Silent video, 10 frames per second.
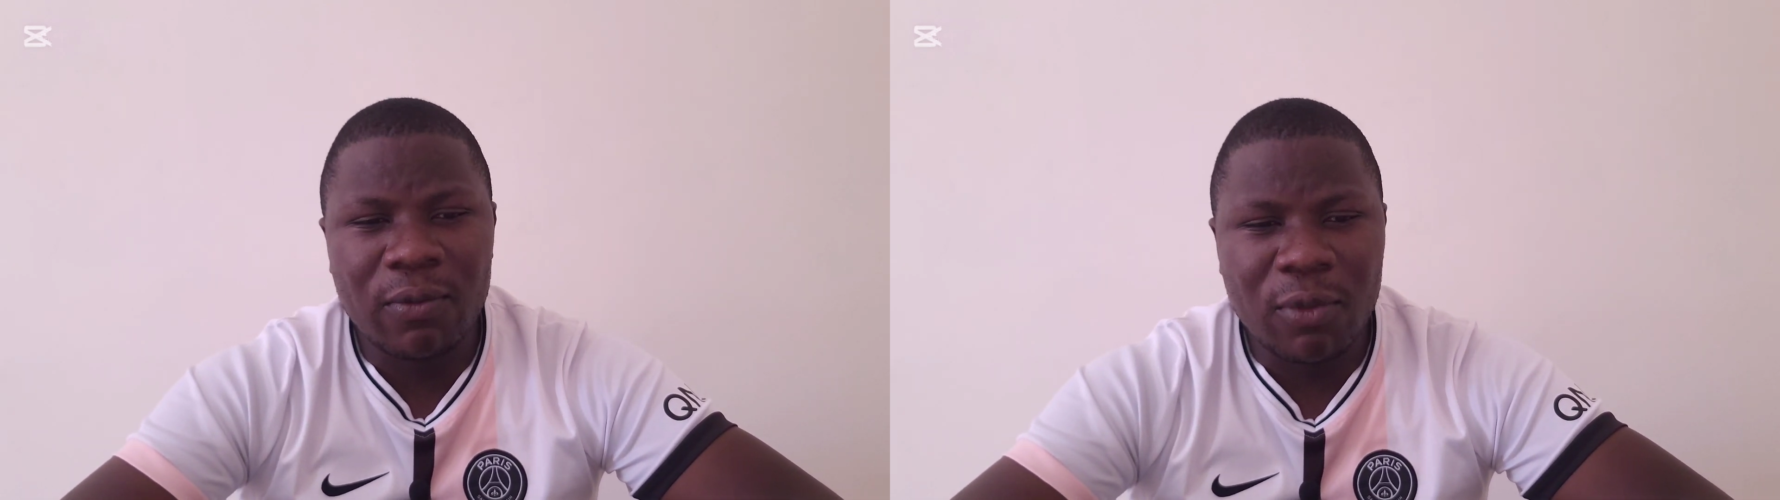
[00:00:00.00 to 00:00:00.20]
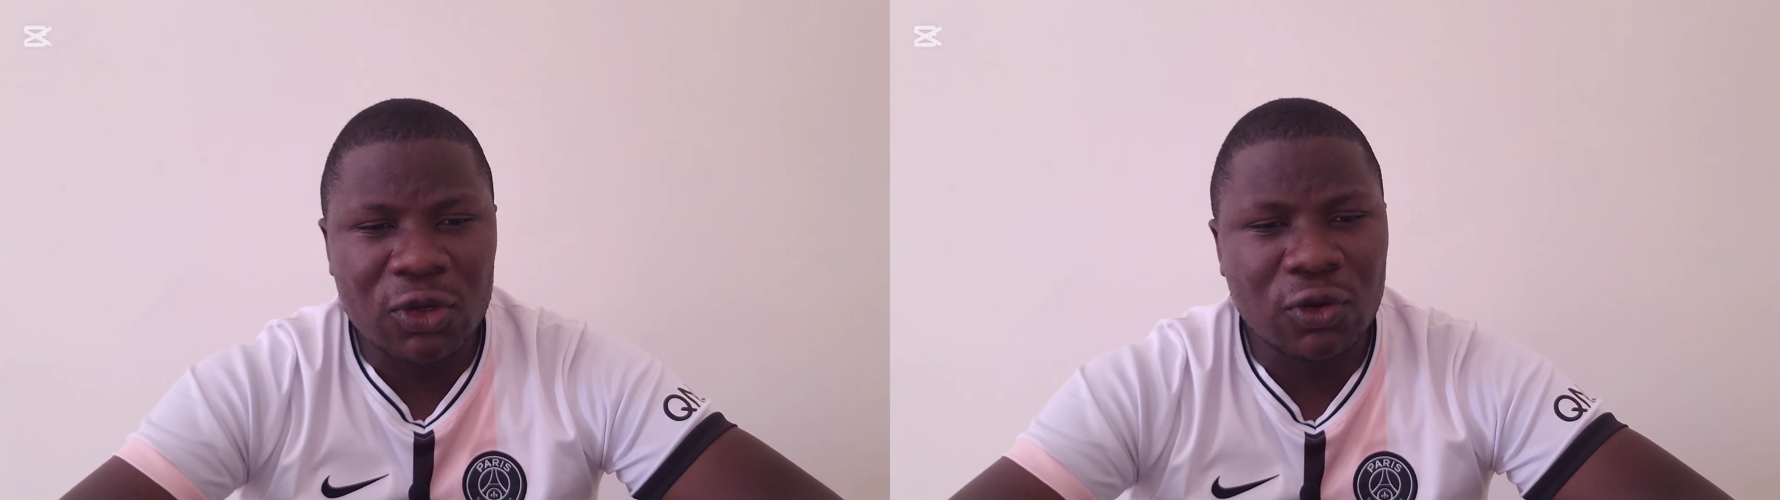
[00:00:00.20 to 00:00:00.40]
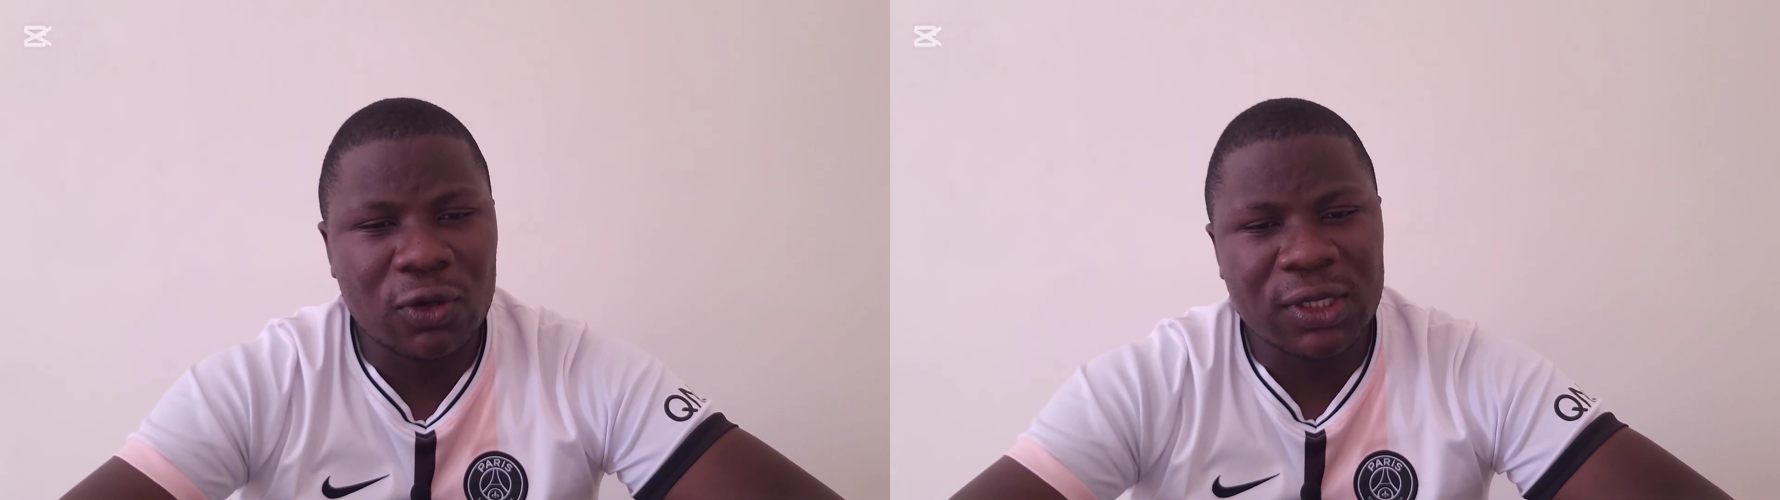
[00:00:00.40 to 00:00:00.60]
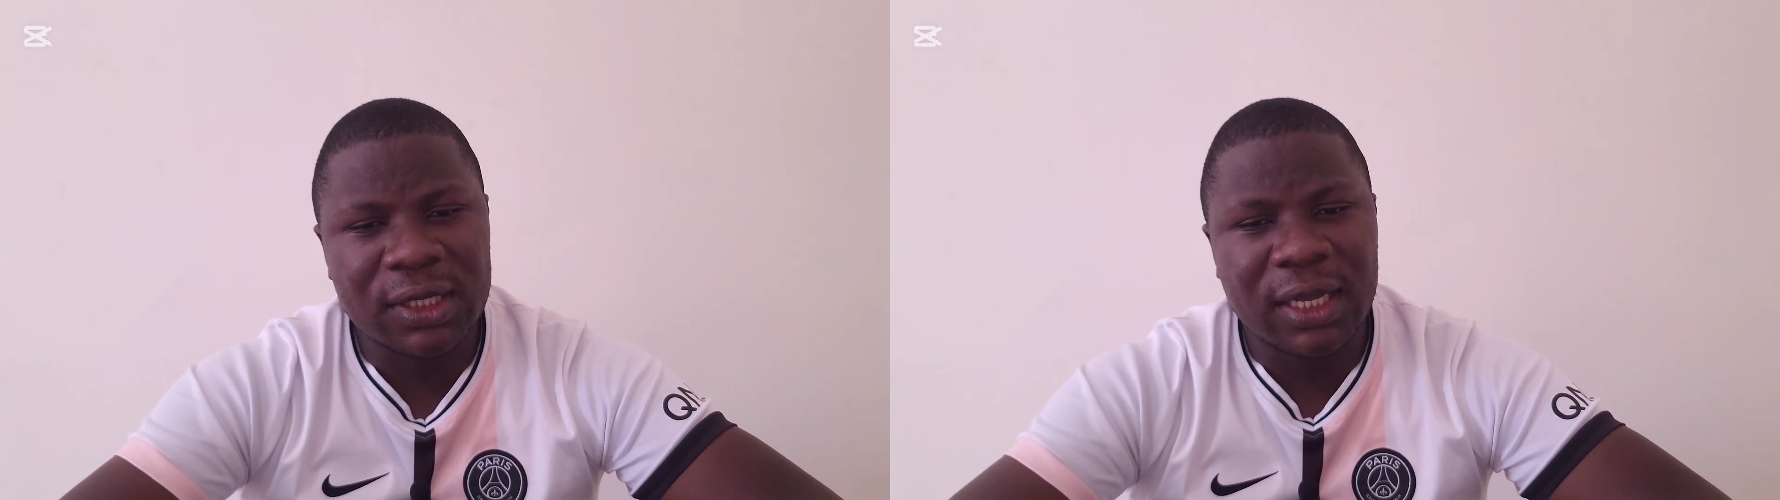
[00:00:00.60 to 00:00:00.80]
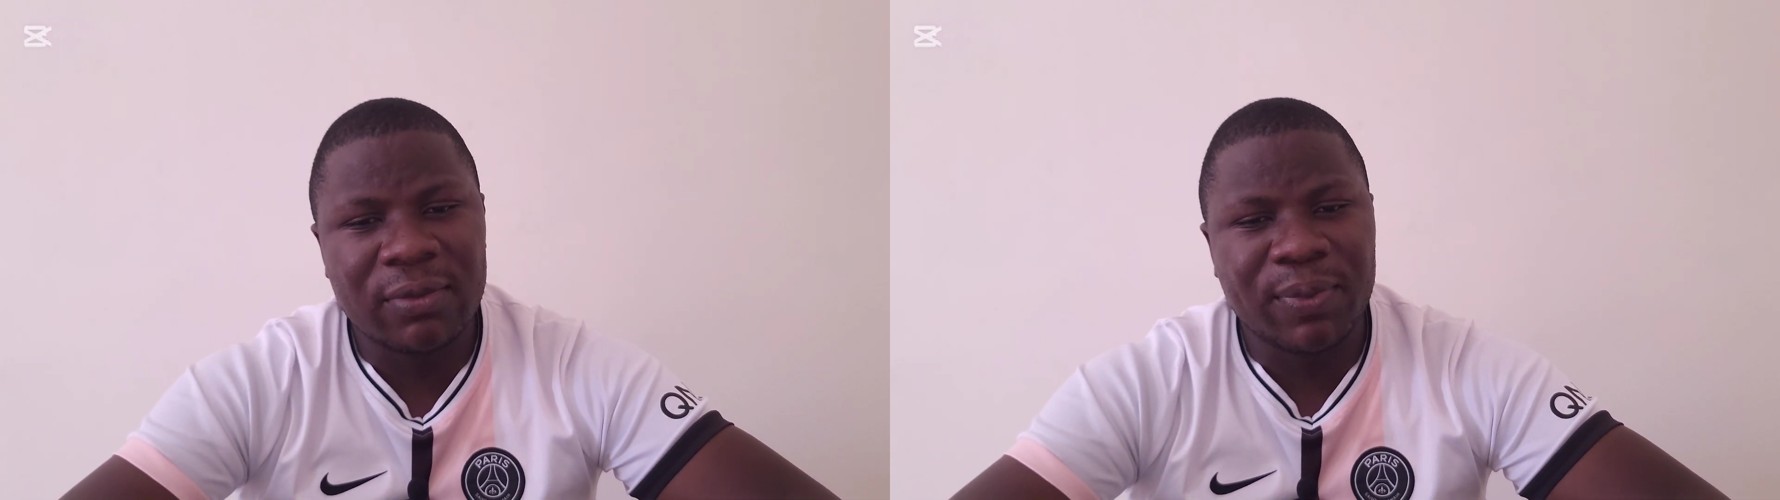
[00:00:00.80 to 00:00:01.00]
most
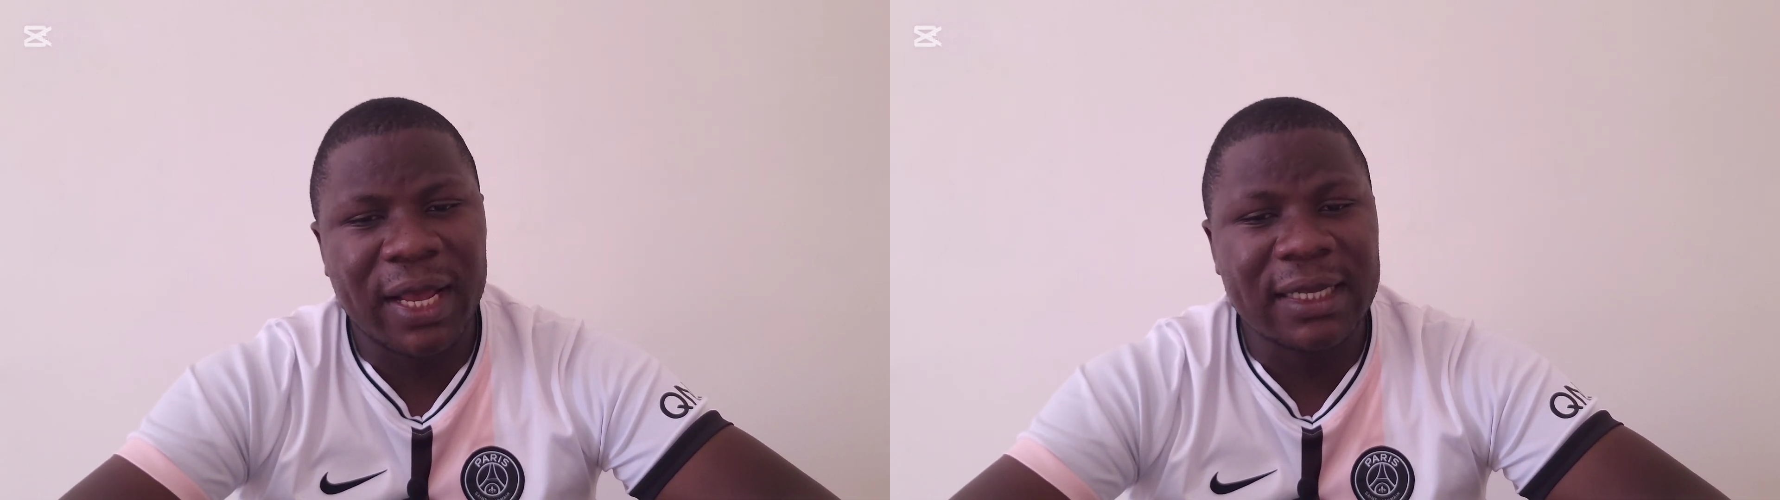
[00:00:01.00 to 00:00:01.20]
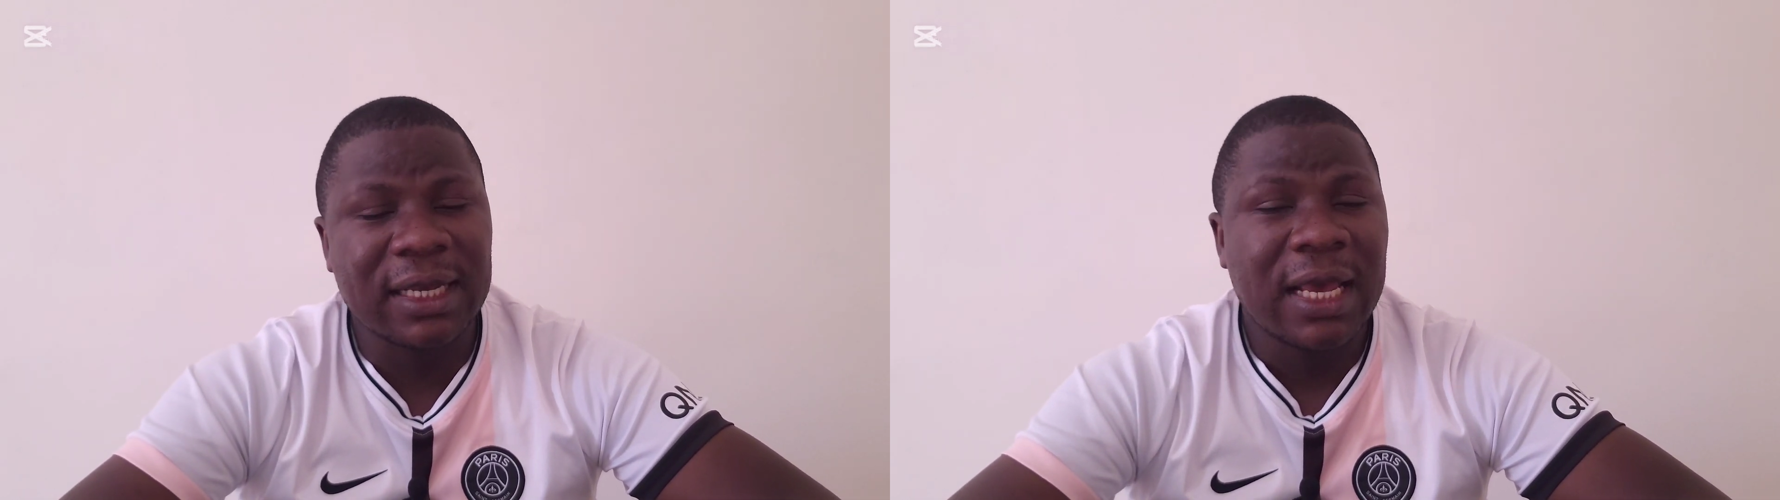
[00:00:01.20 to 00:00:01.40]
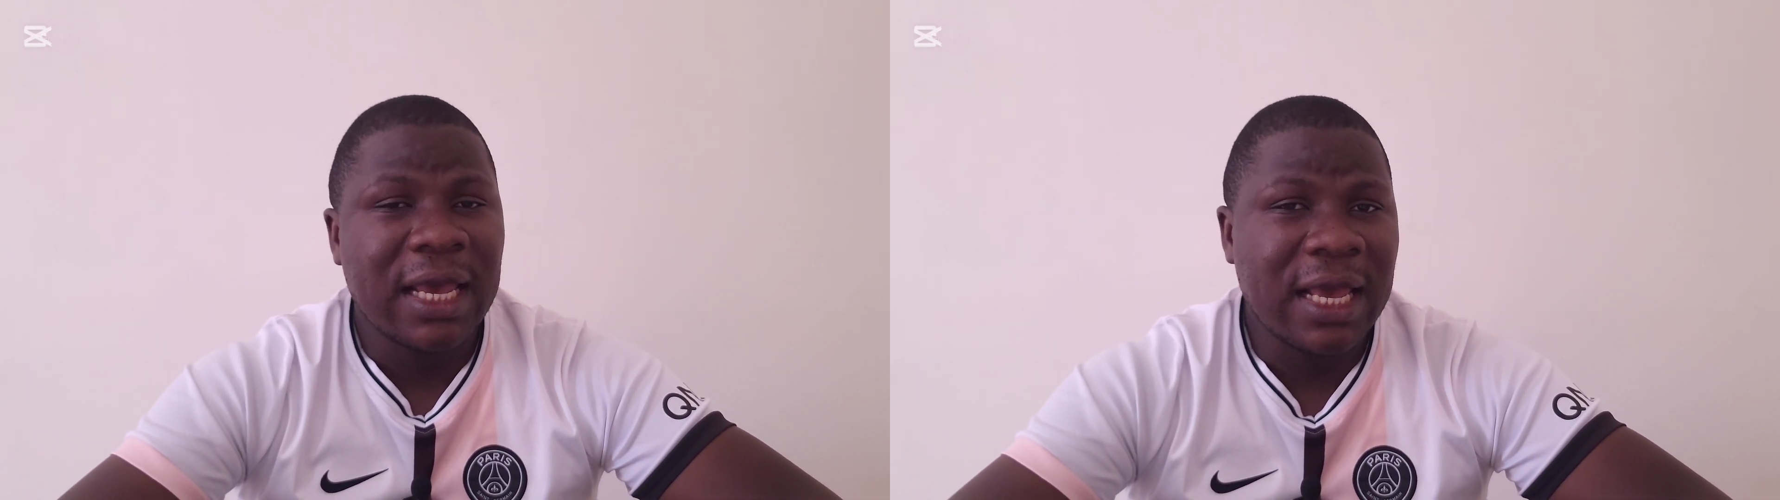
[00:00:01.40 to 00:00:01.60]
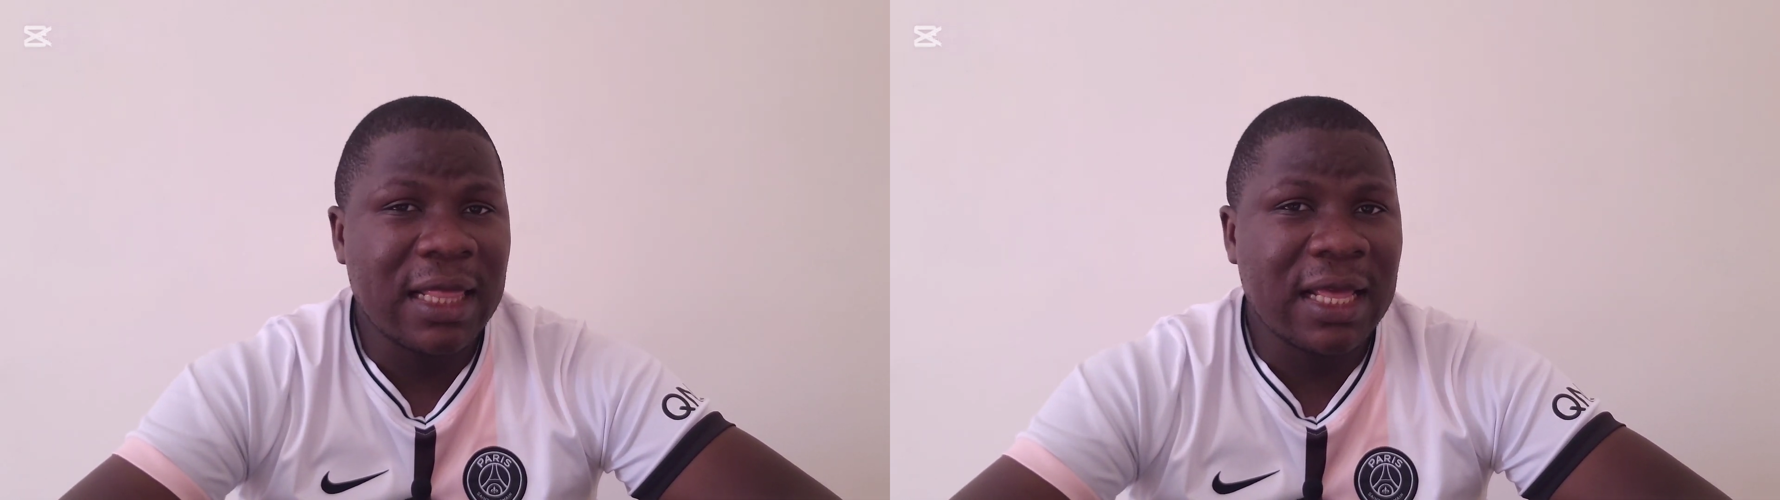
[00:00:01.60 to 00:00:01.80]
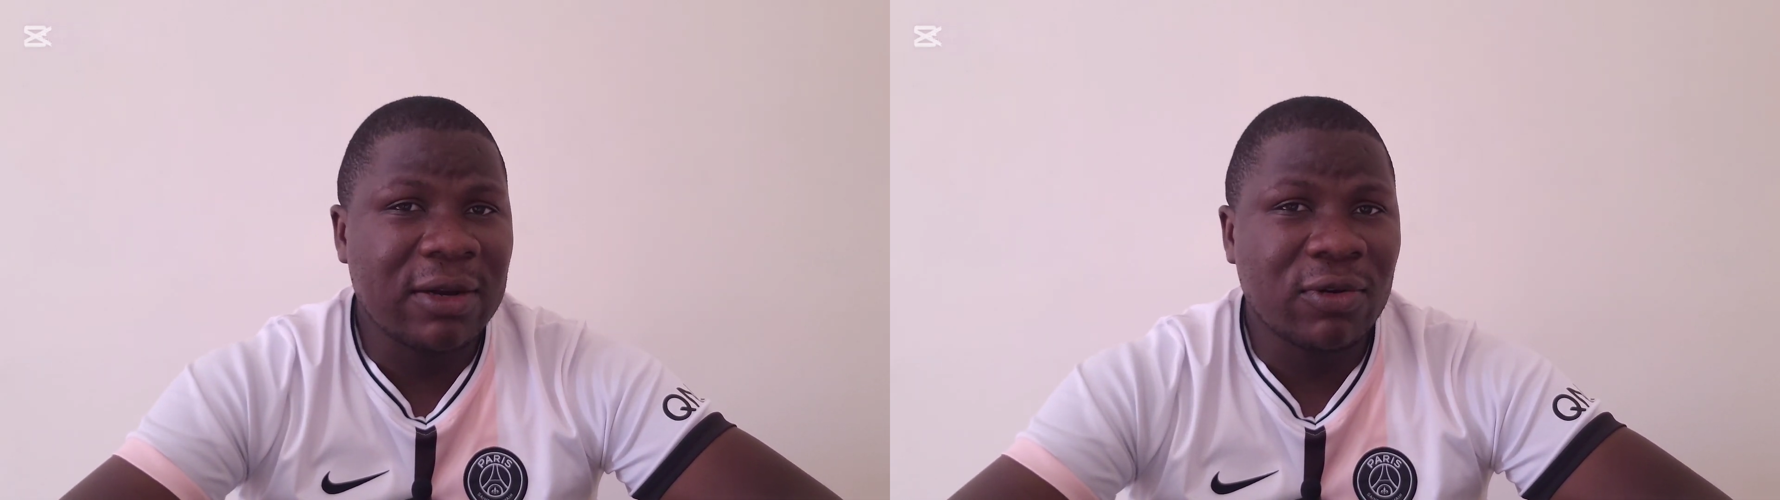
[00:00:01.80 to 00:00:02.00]
consistent players
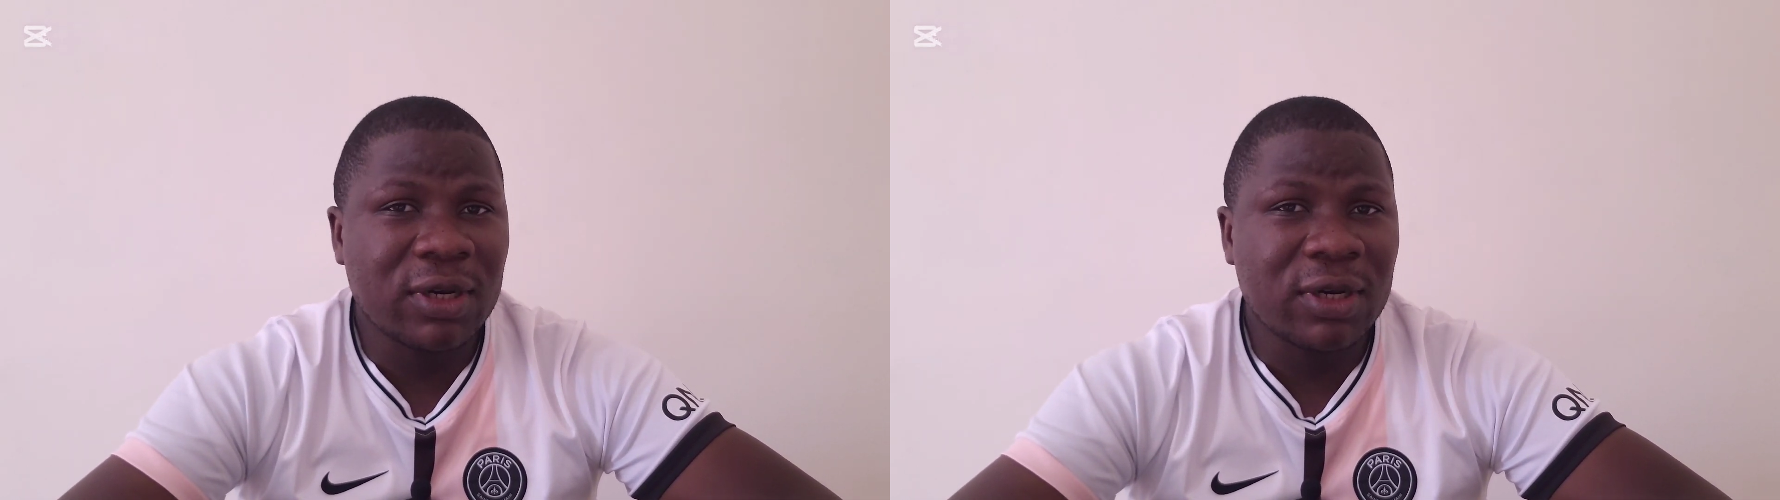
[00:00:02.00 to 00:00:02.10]
in that